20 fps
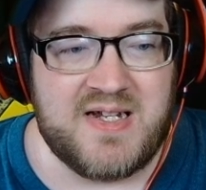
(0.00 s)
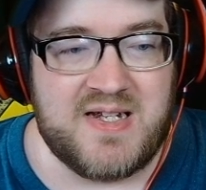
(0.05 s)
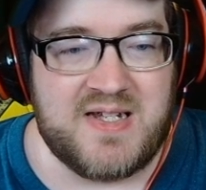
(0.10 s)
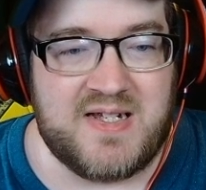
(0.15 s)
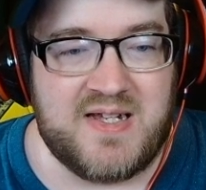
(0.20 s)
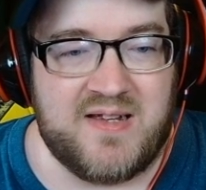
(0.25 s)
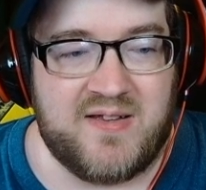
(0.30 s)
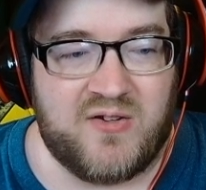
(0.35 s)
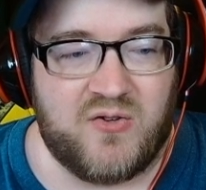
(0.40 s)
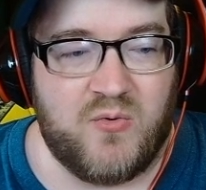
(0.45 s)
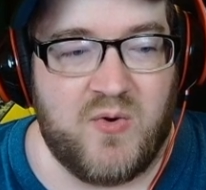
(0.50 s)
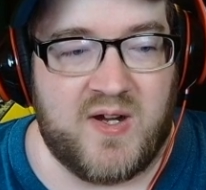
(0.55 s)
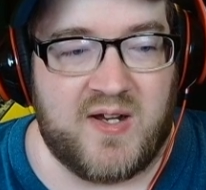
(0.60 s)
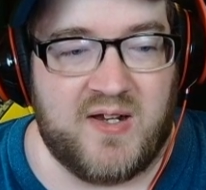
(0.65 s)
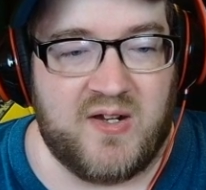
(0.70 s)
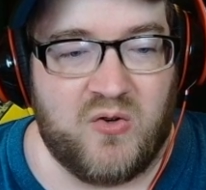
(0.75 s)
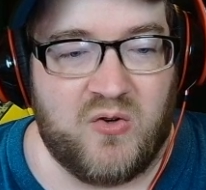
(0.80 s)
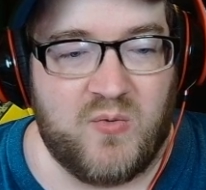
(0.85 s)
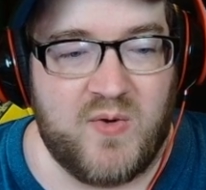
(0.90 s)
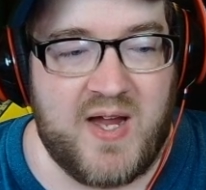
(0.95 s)
this quick
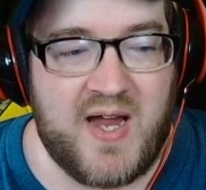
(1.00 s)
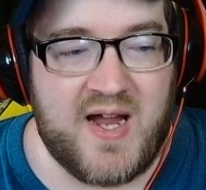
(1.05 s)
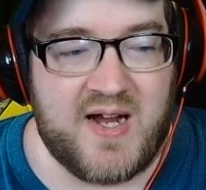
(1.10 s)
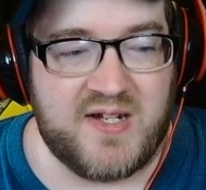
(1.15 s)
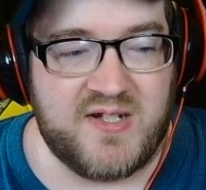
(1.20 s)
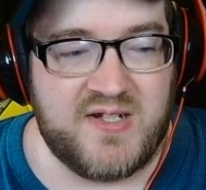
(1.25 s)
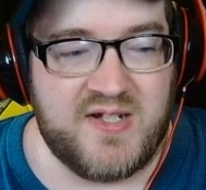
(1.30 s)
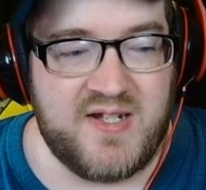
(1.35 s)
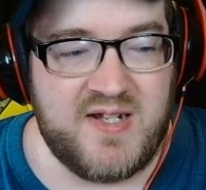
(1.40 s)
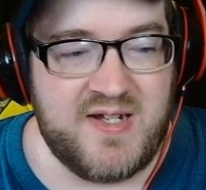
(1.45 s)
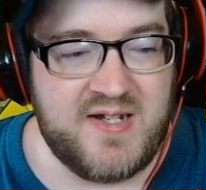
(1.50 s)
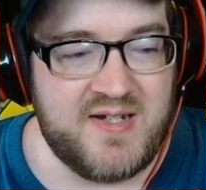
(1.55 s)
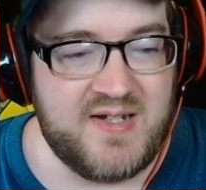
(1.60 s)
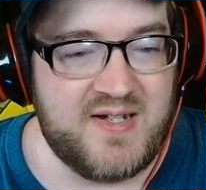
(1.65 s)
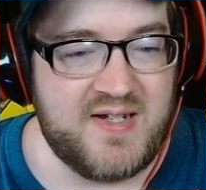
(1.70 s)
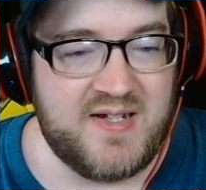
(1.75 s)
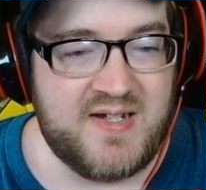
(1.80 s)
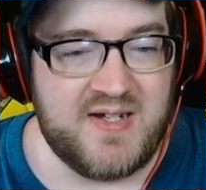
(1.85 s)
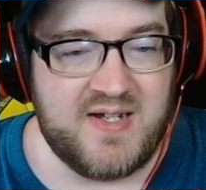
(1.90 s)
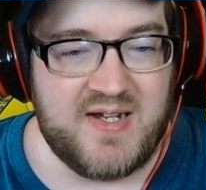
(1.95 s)
little reaction.
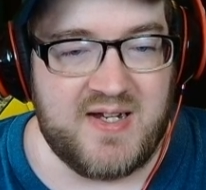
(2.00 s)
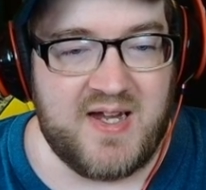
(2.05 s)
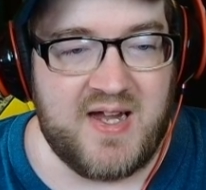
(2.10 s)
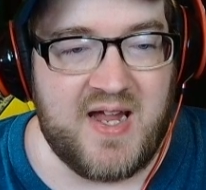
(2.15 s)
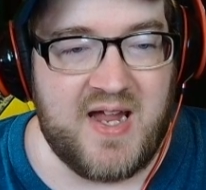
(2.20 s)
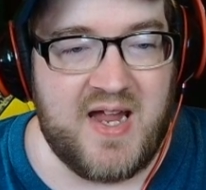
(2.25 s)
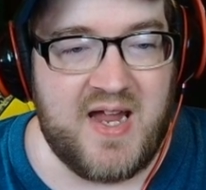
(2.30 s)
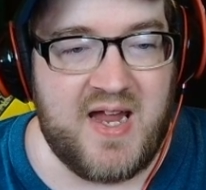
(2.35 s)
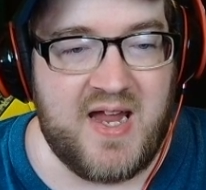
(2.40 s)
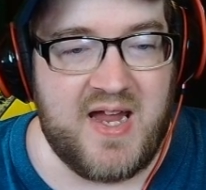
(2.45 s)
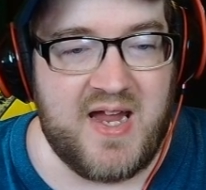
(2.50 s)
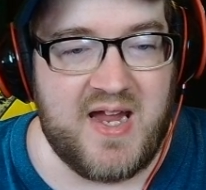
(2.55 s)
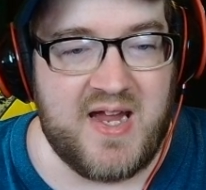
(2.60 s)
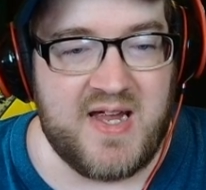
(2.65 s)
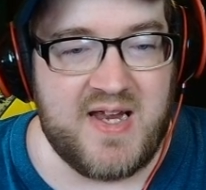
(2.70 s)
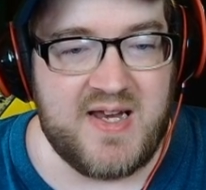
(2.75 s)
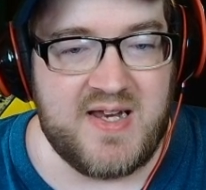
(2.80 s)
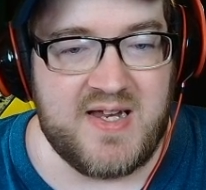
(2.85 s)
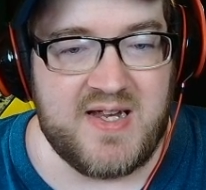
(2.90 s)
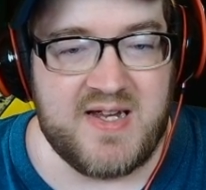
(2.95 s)

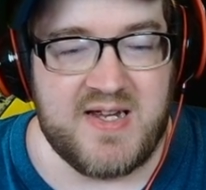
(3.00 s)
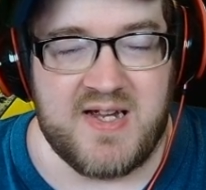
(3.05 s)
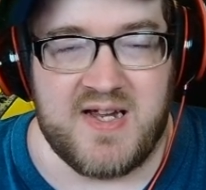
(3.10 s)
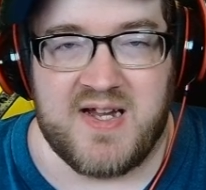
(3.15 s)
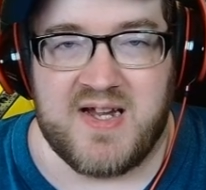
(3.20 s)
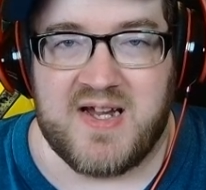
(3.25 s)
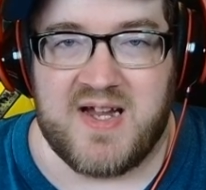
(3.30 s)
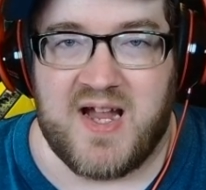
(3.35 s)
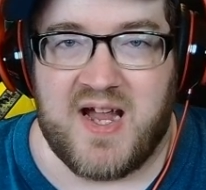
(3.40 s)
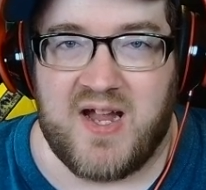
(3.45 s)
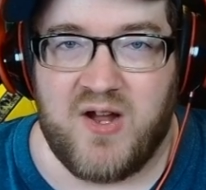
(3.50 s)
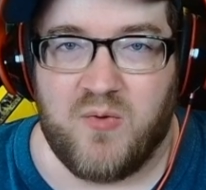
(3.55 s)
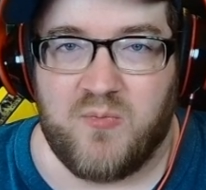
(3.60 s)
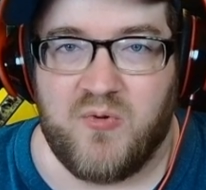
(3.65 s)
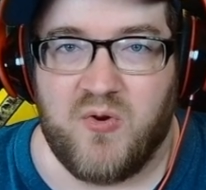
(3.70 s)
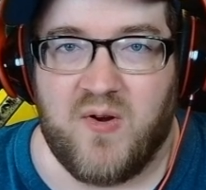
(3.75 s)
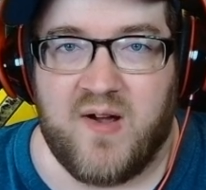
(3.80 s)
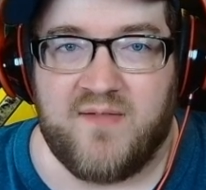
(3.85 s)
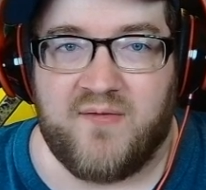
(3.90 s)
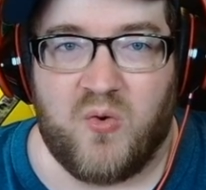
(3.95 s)
And I hope
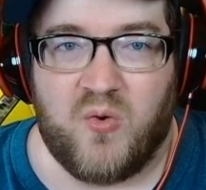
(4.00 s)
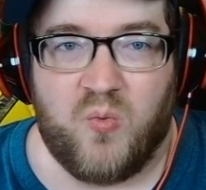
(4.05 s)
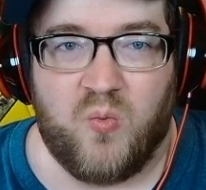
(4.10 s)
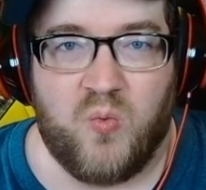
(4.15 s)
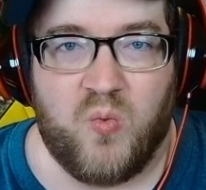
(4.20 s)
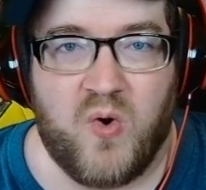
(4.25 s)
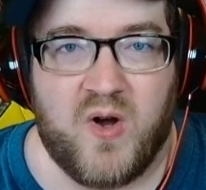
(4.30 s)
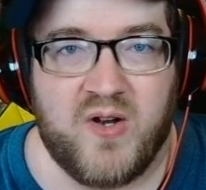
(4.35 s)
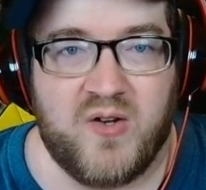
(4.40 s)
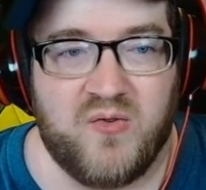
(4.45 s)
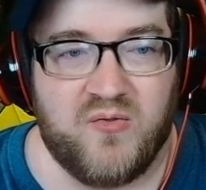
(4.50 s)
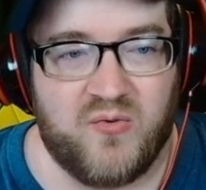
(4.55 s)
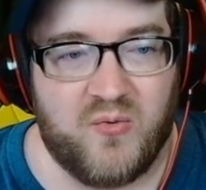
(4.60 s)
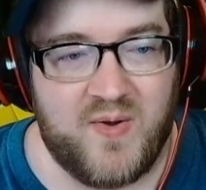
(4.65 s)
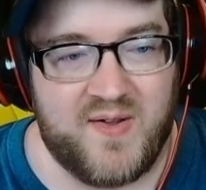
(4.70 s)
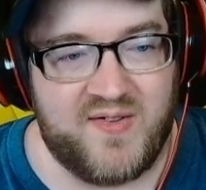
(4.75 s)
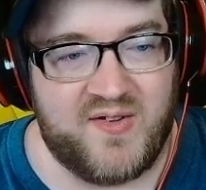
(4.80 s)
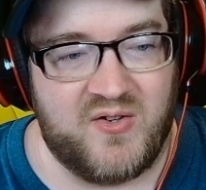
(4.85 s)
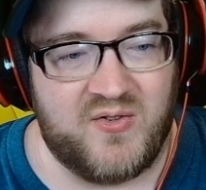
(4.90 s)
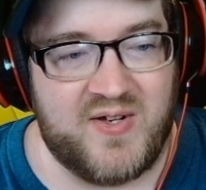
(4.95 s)
you'll have a wonderful
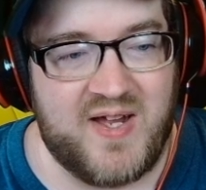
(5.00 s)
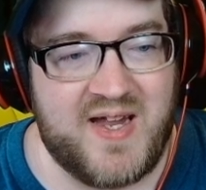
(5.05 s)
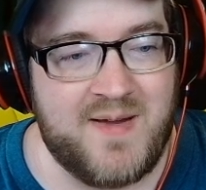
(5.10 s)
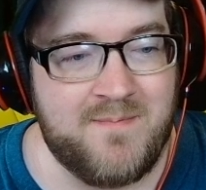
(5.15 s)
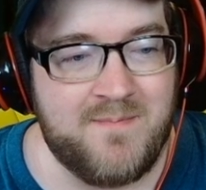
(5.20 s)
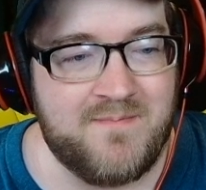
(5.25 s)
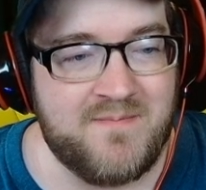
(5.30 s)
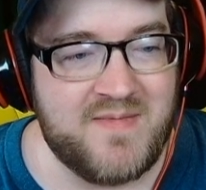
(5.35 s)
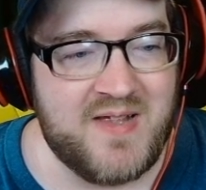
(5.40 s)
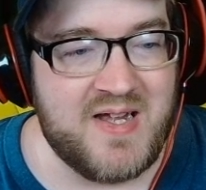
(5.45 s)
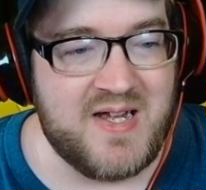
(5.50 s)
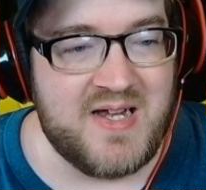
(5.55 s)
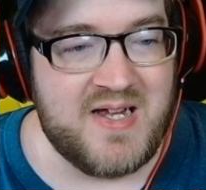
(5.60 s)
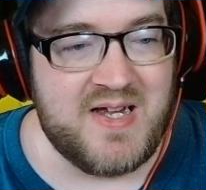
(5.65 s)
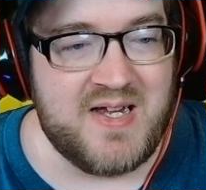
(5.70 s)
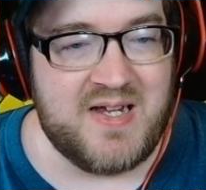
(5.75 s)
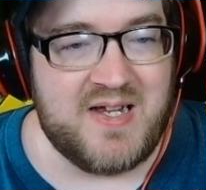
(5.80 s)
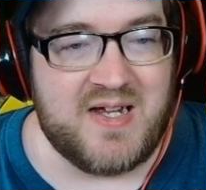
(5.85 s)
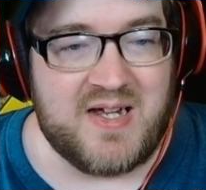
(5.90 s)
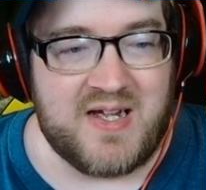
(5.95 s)
rest of your day.
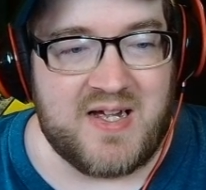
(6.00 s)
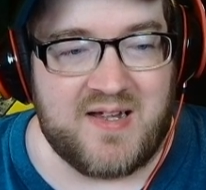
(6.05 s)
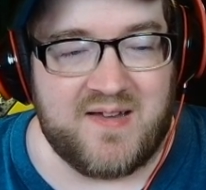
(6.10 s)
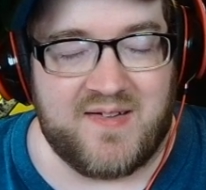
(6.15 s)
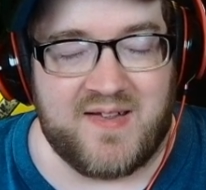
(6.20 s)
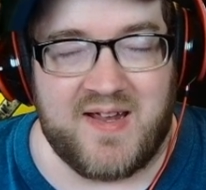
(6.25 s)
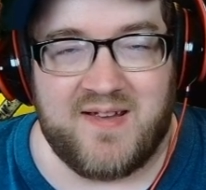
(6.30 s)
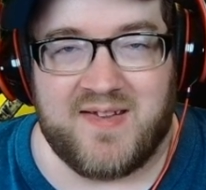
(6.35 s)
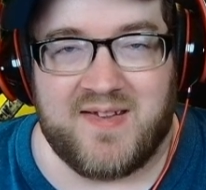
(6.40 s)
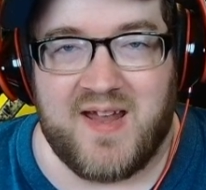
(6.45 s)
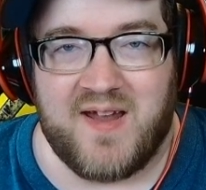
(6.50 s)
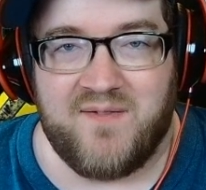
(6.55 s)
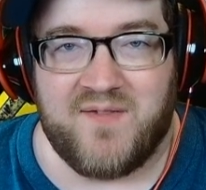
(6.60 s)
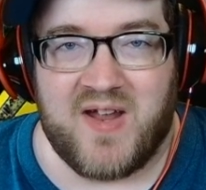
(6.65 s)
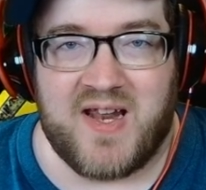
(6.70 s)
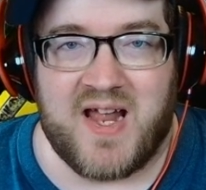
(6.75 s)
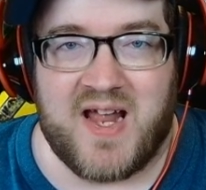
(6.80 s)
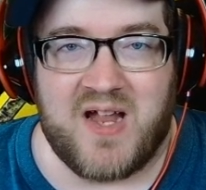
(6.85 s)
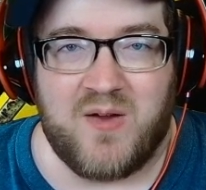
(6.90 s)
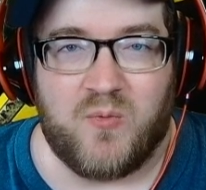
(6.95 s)
Uh, stay safe,
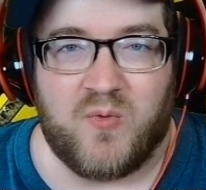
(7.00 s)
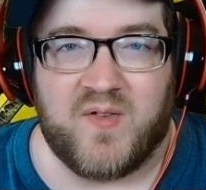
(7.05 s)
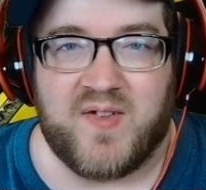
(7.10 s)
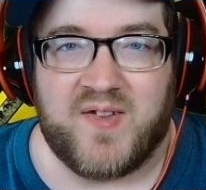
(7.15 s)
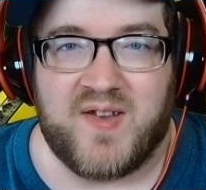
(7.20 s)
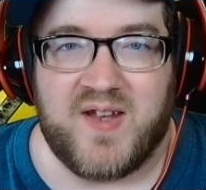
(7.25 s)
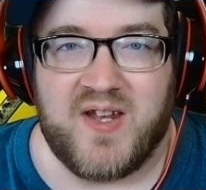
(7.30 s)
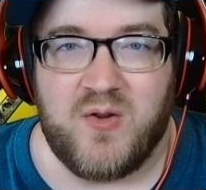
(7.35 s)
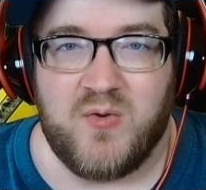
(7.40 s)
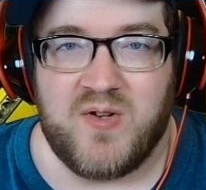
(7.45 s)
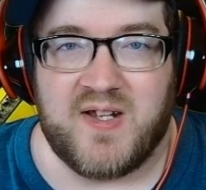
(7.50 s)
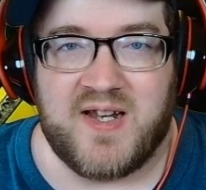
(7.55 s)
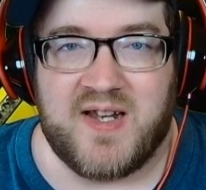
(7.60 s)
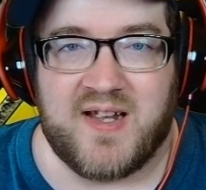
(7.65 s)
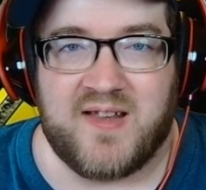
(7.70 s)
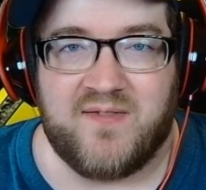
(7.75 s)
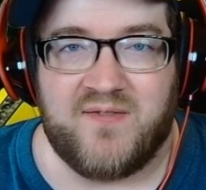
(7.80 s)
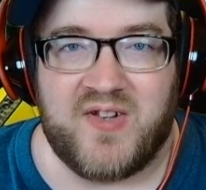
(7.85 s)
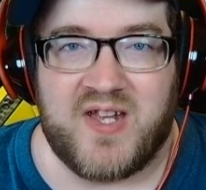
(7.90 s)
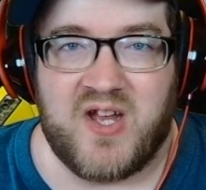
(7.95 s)
and I will see you in the
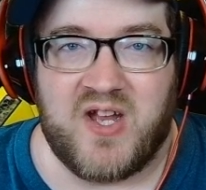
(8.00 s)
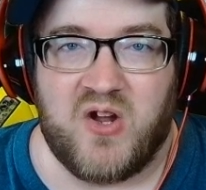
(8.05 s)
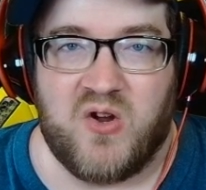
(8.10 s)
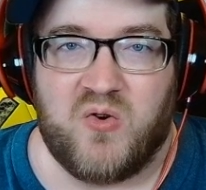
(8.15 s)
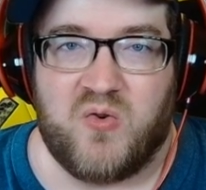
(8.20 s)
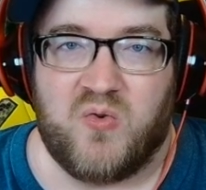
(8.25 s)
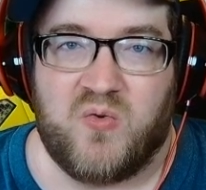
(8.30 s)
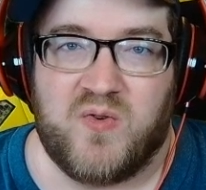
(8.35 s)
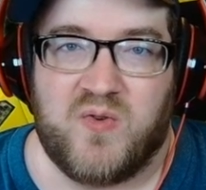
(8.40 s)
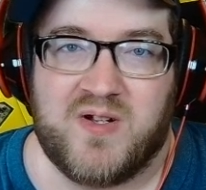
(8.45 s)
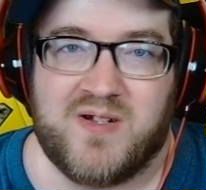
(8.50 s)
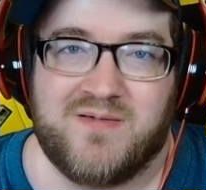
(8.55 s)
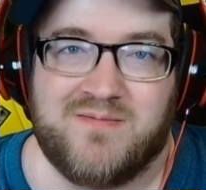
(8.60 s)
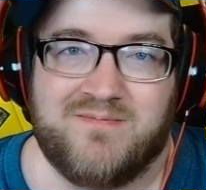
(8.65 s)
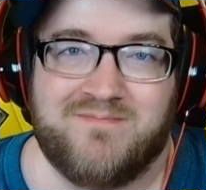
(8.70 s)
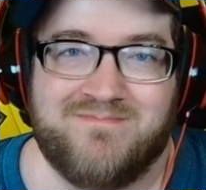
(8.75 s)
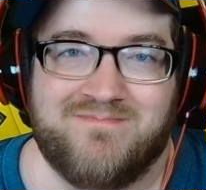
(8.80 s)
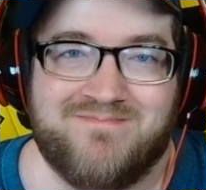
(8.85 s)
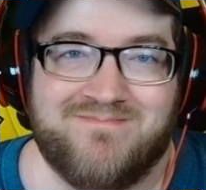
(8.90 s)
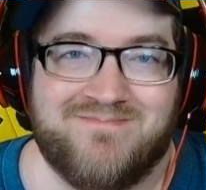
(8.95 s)
next video.
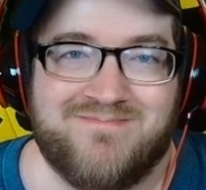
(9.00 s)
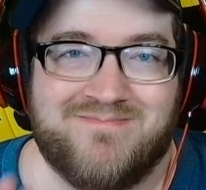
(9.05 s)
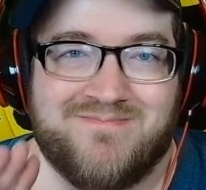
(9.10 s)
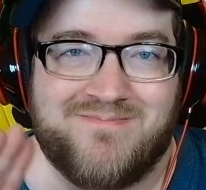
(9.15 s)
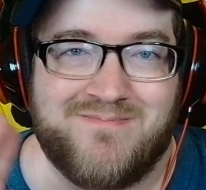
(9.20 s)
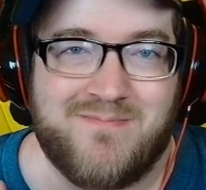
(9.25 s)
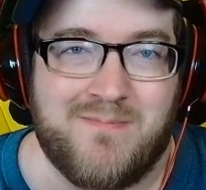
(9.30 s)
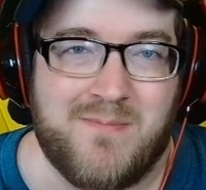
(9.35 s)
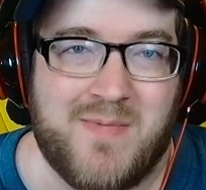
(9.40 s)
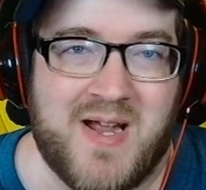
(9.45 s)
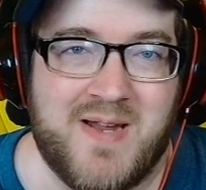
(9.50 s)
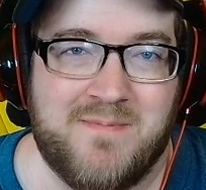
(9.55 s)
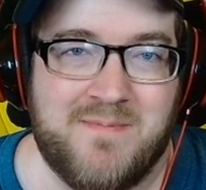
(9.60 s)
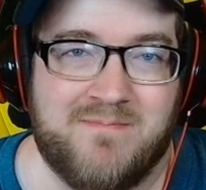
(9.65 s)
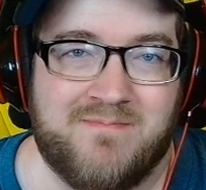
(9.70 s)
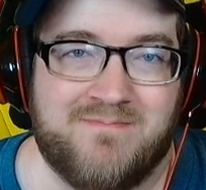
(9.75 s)
Bye.